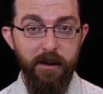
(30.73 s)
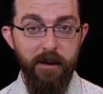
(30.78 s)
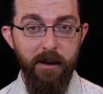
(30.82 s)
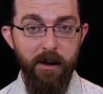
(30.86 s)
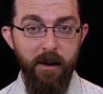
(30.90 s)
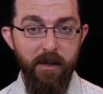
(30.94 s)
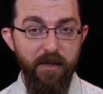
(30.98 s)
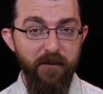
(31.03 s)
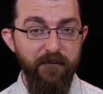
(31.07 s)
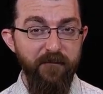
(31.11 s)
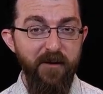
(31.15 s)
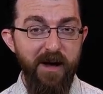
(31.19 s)

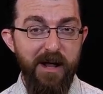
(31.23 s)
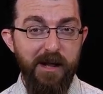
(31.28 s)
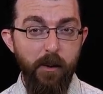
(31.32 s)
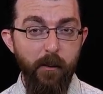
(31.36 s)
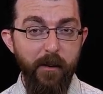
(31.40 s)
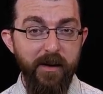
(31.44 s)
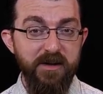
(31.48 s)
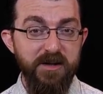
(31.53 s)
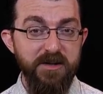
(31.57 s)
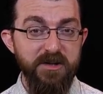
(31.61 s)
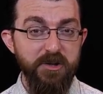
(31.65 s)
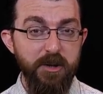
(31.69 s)
The
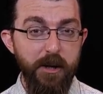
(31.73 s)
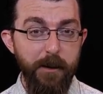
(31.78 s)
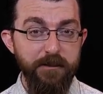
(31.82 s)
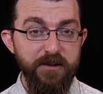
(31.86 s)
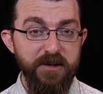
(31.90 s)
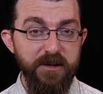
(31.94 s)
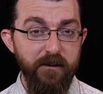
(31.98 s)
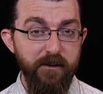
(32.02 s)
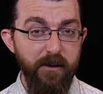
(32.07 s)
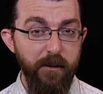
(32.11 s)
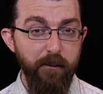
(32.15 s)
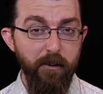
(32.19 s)
following
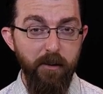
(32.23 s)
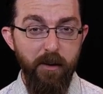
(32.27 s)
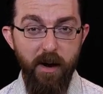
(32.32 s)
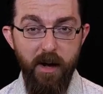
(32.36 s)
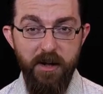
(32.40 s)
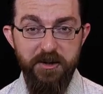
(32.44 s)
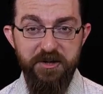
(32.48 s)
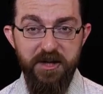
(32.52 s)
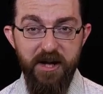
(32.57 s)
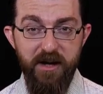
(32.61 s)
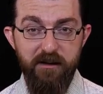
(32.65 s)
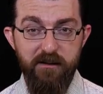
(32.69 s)
description of the
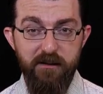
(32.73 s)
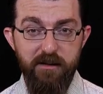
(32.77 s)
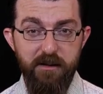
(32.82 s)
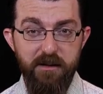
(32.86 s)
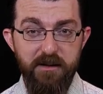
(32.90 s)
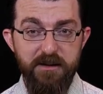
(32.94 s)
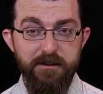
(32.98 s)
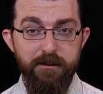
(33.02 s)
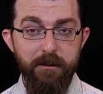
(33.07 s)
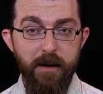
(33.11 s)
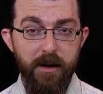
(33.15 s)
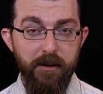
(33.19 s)
project
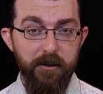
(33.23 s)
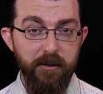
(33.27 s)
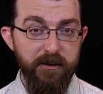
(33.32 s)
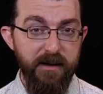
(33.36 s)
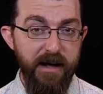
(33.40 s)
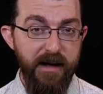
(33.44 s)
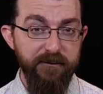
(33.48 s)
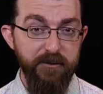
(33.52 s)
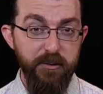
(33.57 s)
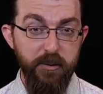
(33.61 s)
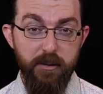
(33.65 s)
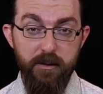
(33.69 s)
is modeled
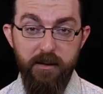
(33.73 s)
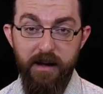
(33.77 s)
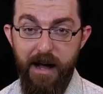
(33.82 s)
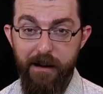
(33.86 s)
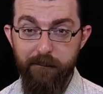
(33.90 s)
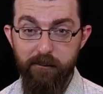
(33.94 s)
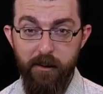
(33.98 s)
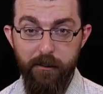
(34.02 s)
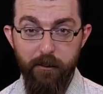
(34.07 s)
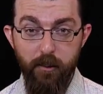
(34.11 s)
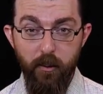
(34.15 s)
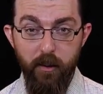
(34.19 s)
after a
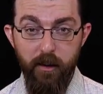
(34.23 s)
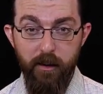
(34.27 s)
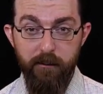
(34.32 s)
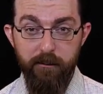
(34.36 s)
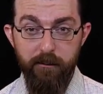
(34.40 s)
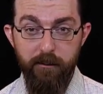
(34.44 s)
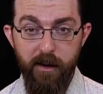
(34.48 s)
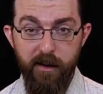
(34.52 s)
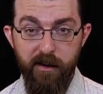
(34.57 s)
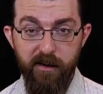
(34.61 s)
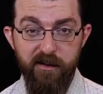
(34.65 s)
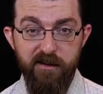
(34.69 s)
lab report
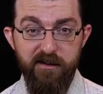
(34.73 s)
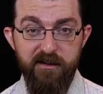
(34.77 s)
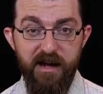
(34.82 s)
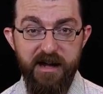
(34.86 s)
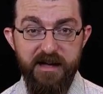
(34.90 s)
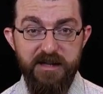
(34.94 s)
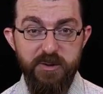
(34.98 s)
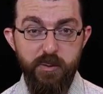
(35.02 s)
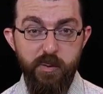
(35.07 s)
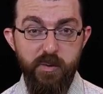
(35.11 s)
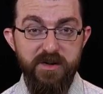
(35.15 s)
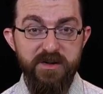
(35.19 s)
and
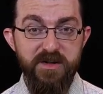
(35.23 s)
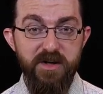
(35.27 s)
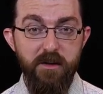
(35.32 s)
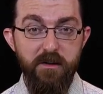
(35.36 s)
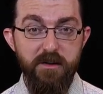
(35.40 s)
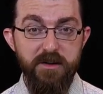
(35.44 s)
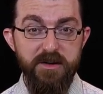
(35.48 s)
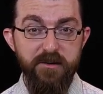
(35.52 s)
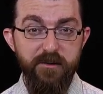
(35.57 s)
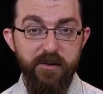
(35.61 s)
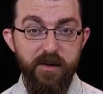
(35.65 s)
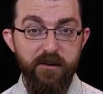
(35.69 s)
contains
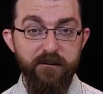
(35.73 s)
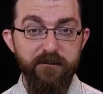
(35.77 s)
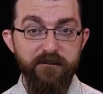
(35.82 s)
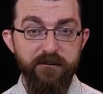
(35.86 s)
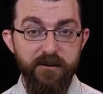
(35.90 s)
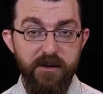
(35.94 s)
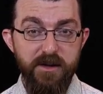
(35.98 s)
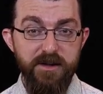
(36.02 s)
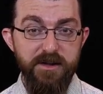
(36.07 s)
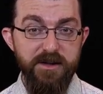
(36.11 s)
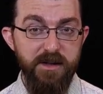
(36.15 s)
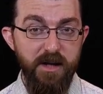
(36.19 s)
results for the
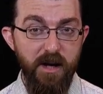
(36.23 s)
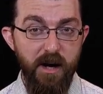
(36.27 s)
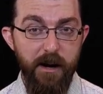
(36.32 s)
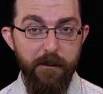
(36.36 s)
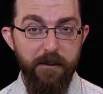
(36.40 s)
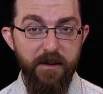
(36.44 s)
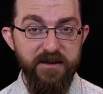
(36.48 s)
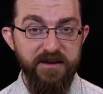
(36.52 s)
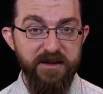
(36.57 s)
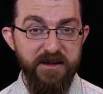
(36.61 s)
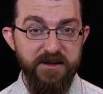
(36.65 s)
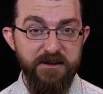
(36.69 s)
first time
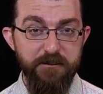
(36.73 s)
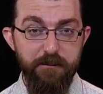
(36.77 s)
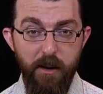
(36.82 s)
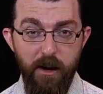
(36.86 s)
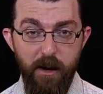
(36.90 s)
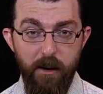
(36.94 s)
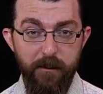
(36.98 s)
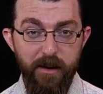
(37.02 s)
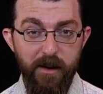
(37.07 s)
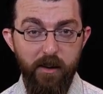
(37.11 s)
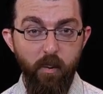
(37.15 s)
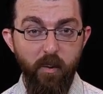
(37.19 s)
this
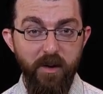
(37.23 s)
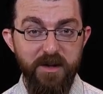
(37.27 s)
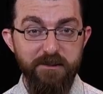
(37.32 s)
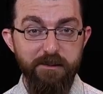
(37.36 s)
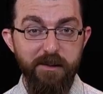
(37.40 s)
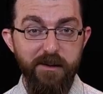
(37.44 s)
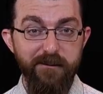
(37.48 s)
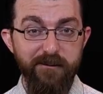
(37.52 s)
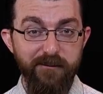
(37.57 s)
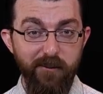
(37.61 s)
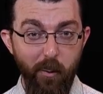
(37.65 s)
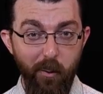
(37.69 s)
experiment was
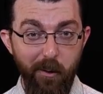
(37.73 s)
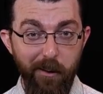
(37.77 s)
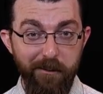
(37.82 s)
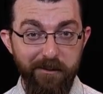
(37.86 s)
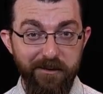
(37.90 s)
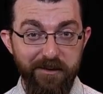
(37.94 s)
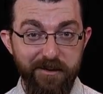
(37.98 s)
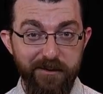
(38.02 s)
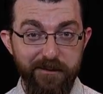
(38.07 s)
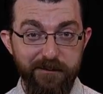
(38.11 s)
performed.